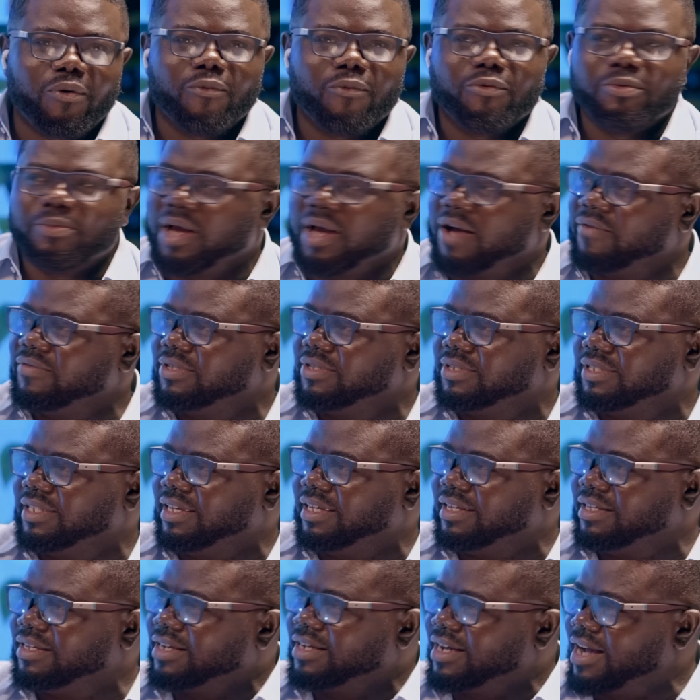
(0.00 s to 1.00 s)
What would we having
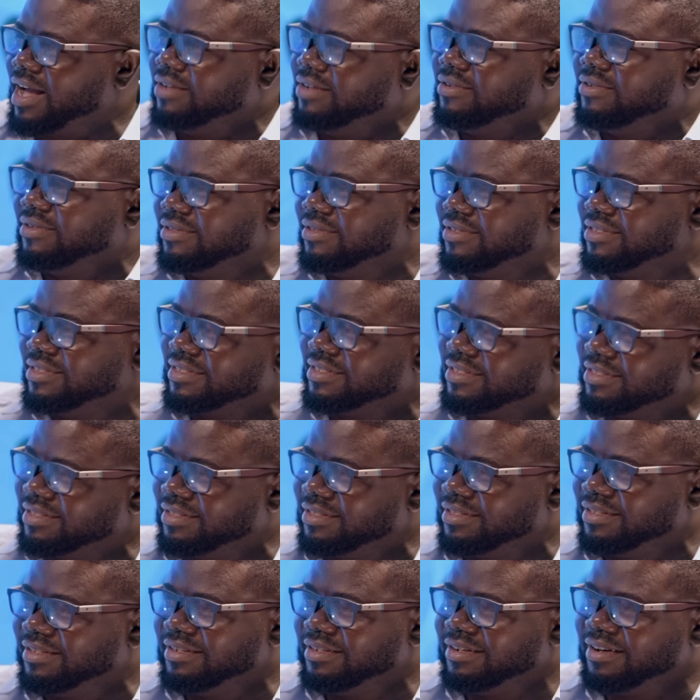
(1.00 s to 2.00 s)
today? Candles.
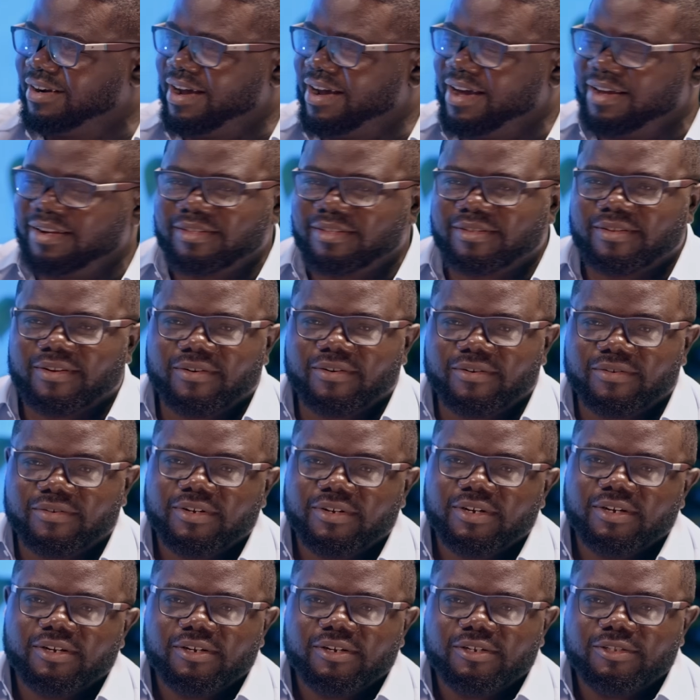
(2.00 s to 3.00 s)
Right? So
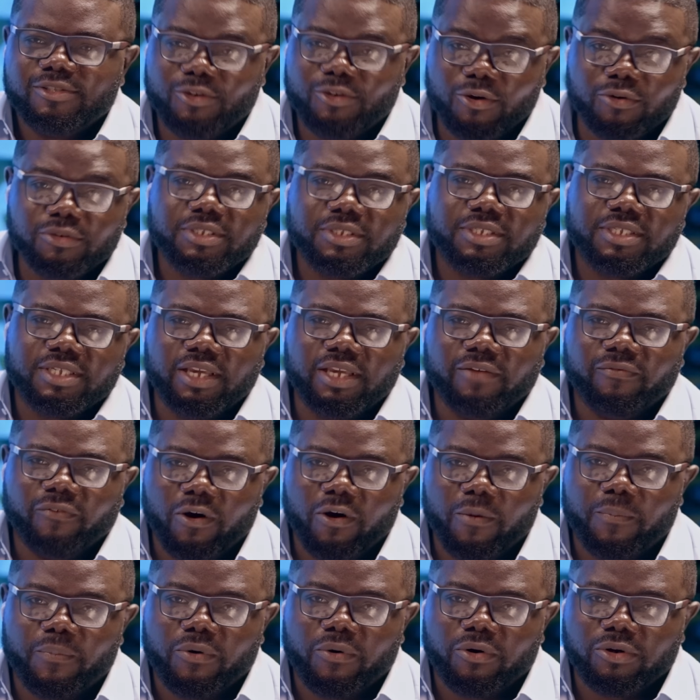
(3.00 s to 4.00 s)
don't give
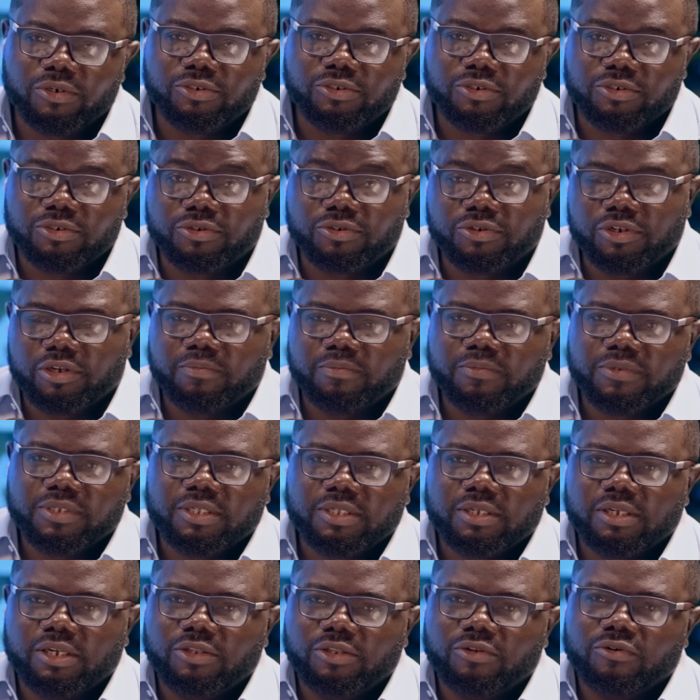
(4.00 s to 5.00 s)
up on your dreams.